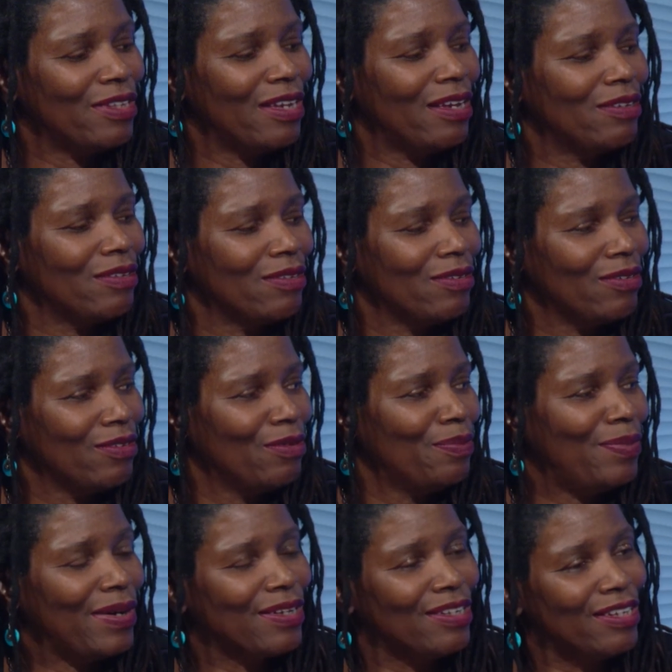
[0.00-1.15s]
that you're
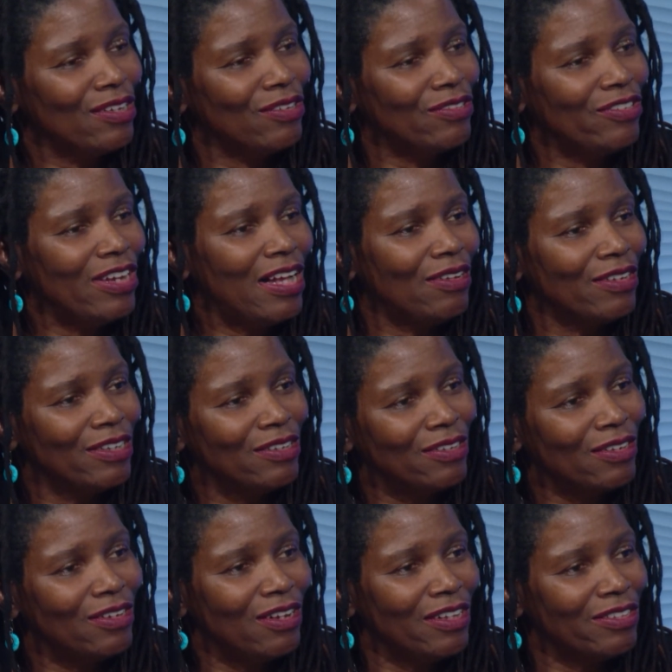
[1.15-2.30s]
buckling your child in the
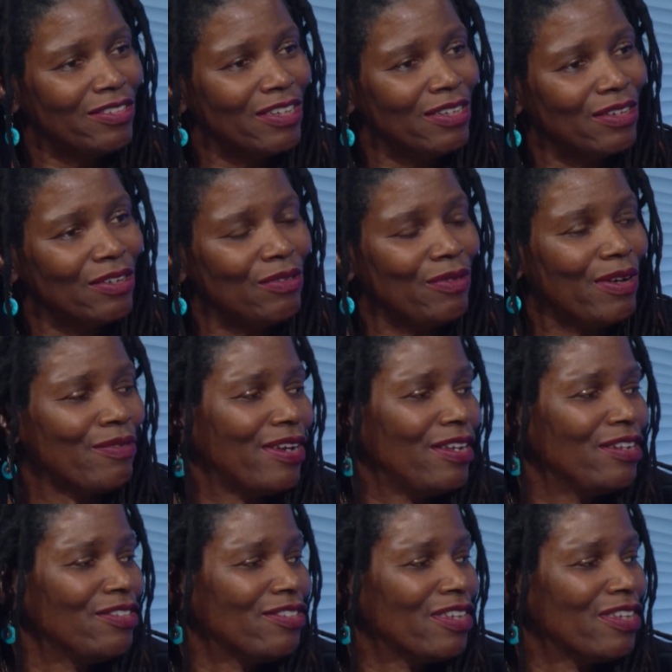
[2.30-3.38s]
car seat the correct way. And it's